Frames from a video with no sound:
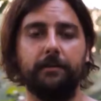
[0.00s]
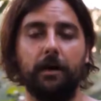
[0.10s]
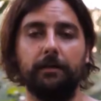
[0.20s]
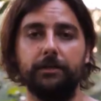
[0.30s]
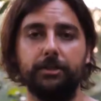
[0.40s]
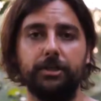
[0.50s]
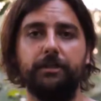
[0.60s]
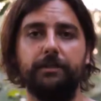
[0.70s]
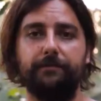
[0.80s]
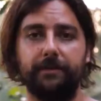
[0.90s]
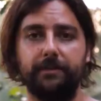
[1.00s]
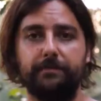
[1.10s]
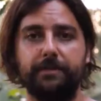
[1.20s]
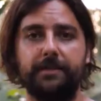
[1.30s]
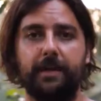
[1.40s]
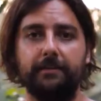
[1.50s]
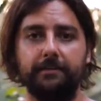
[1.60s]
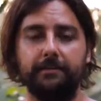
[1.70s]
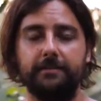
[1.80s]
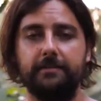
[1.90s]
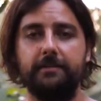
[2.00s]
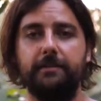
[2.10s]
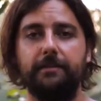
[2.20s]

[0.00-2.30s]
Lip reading: knowledge and different specialties,